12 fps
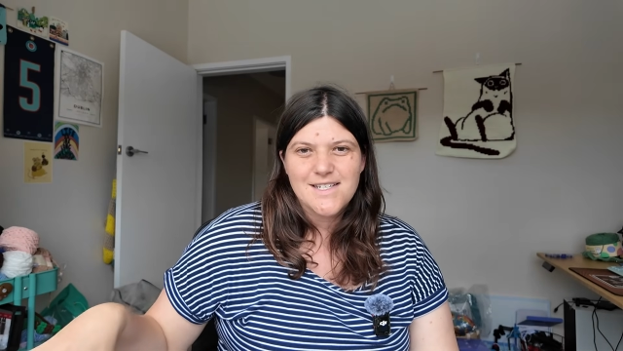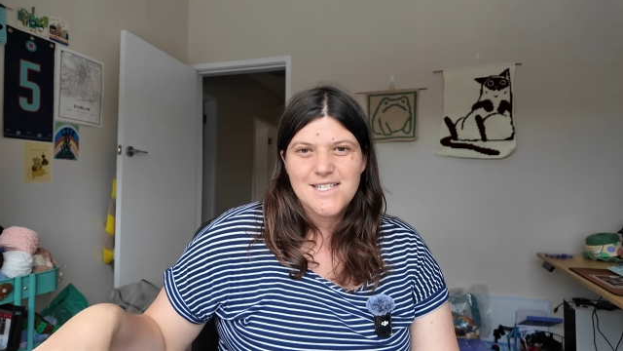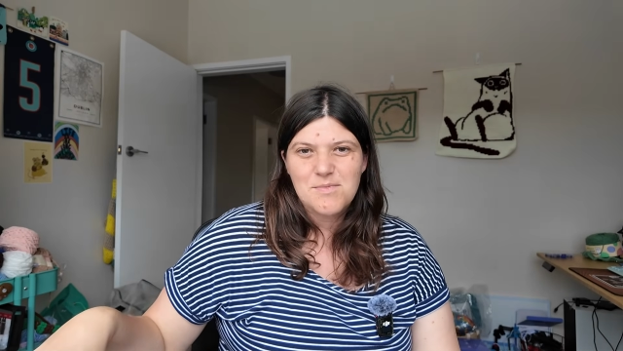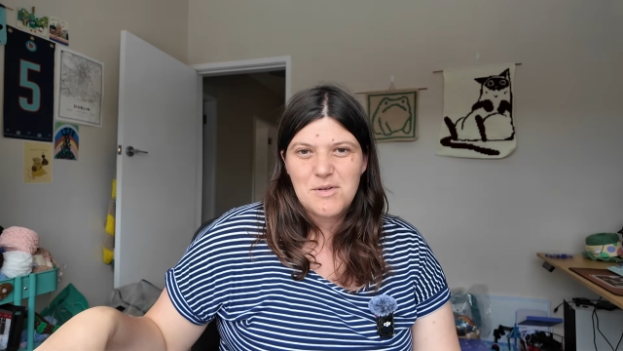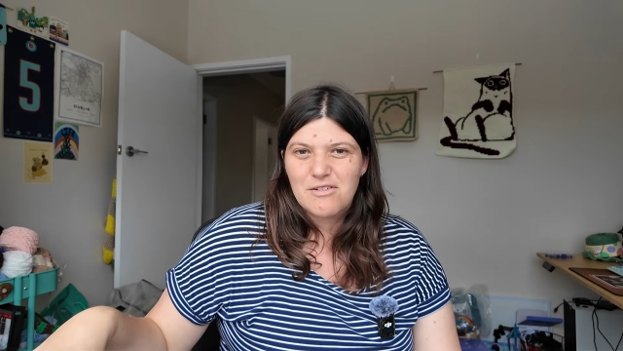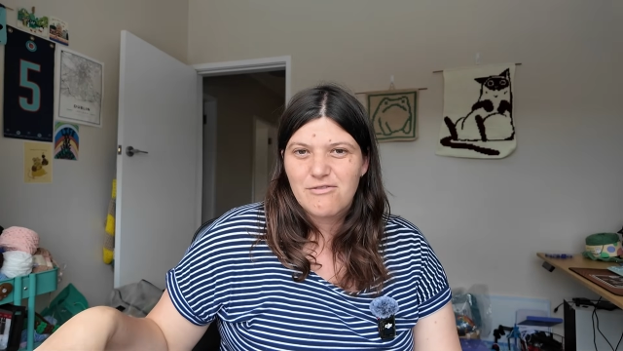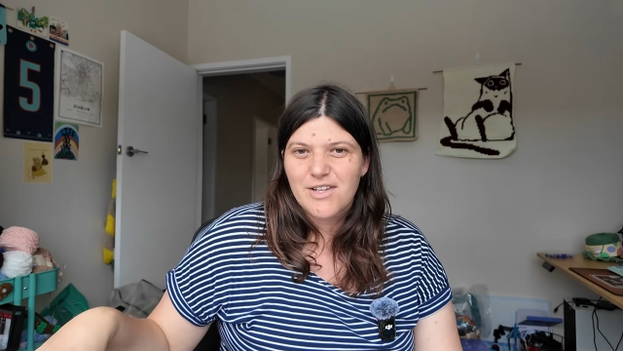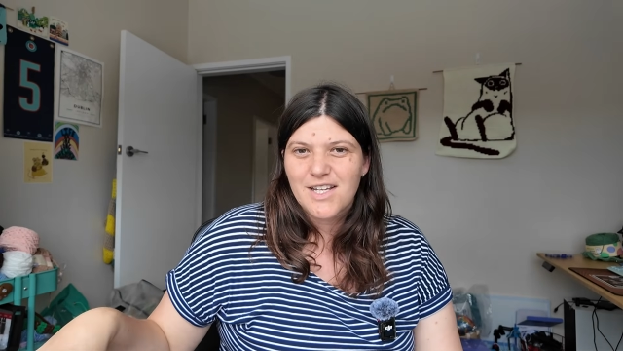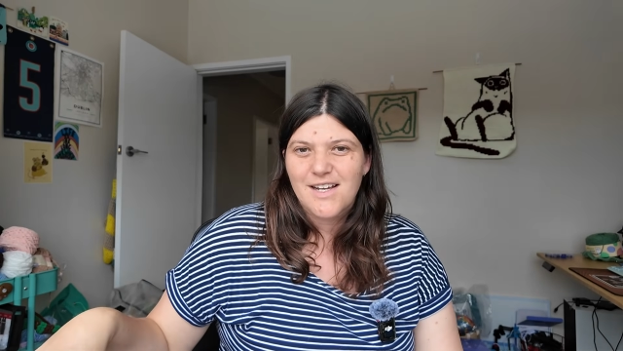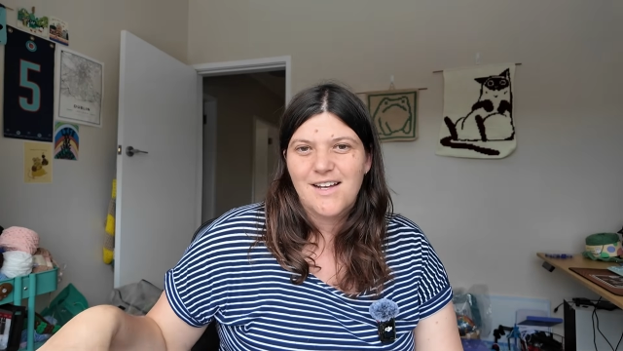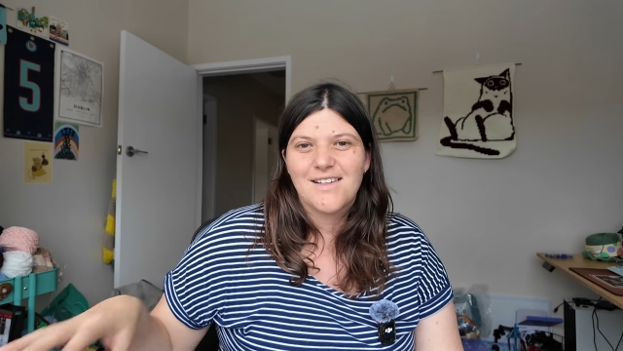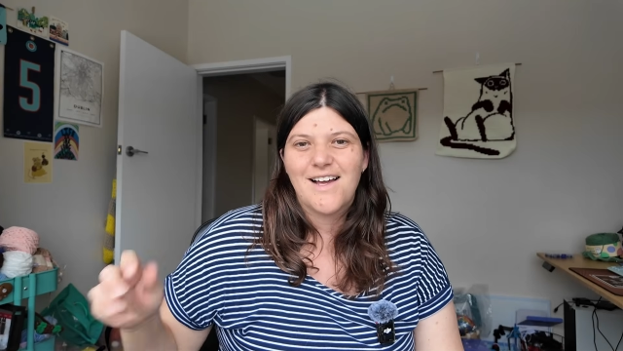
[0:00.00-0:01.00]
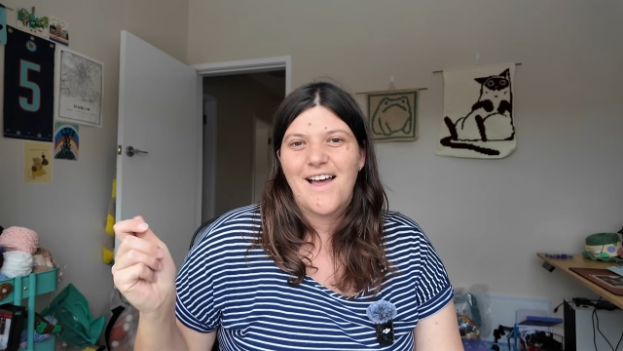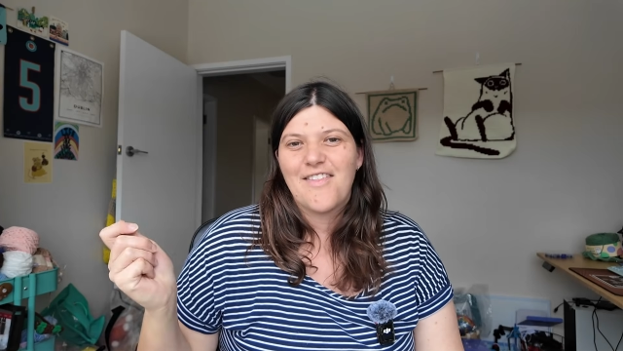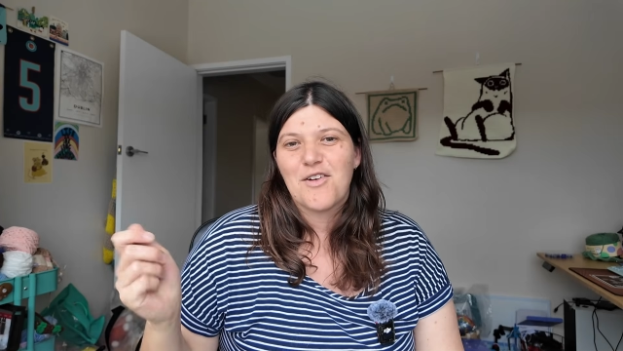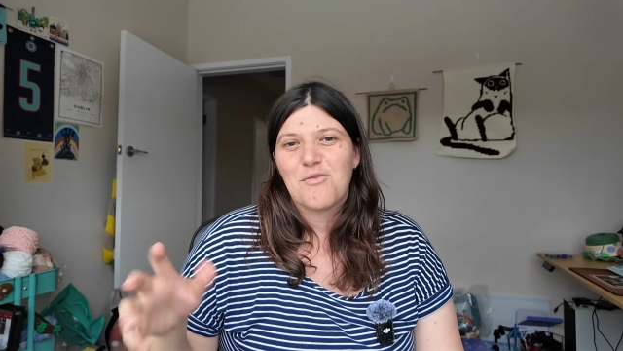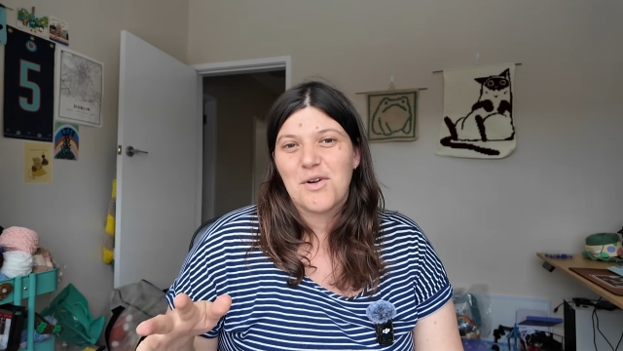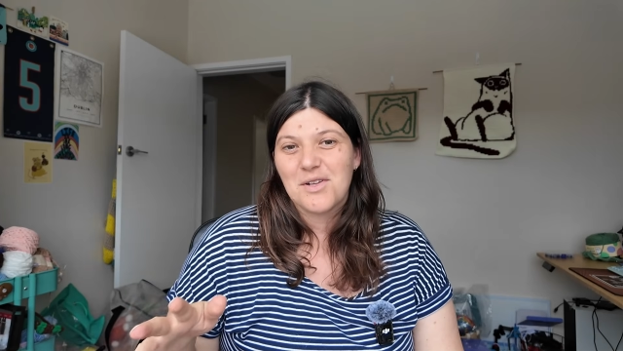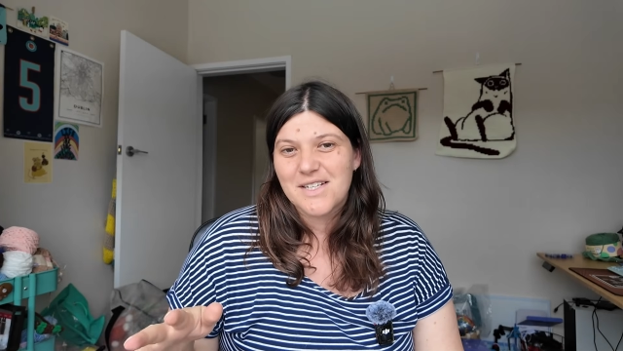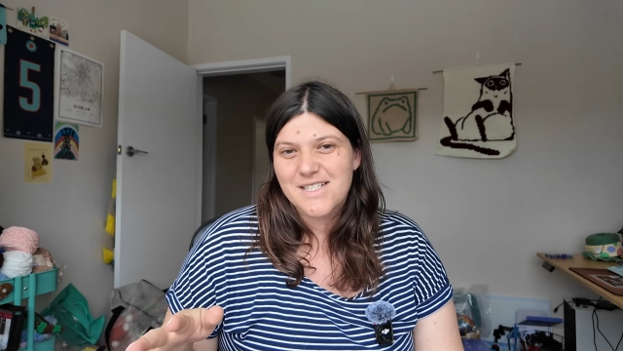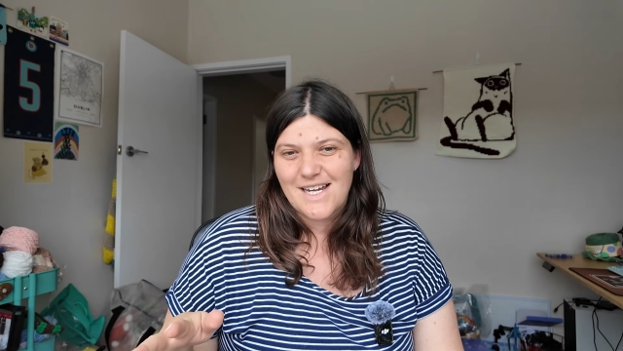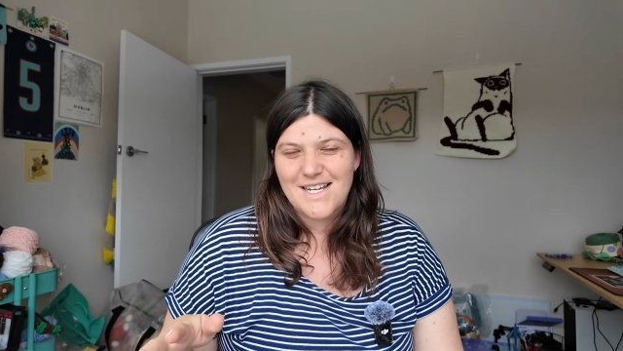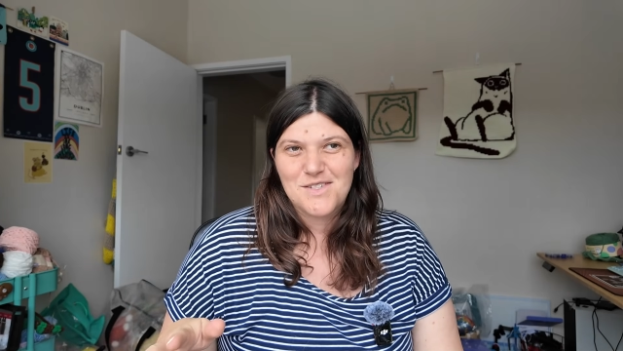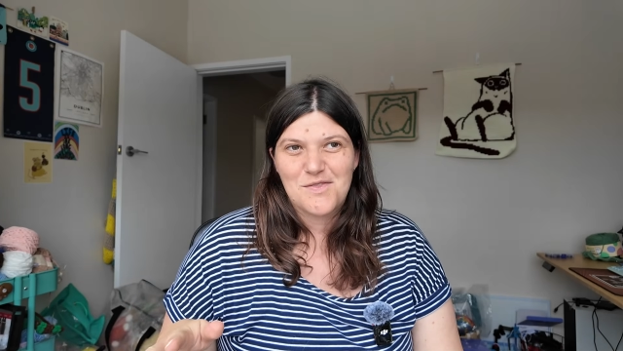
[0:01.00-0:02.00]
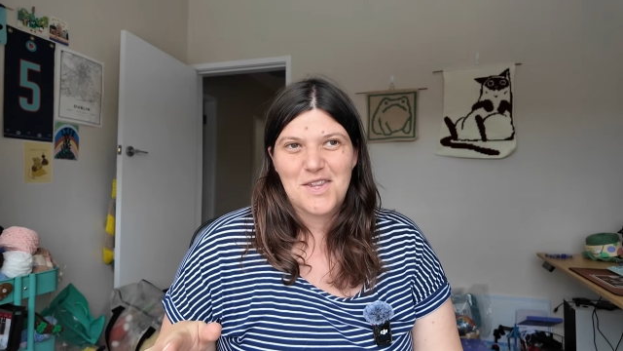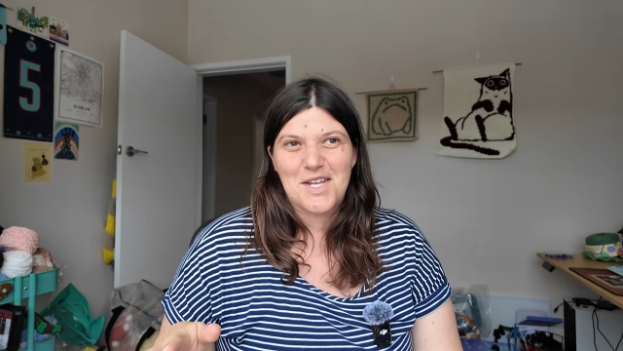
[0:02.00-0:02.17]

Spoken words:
spin for the color and then roll a dice for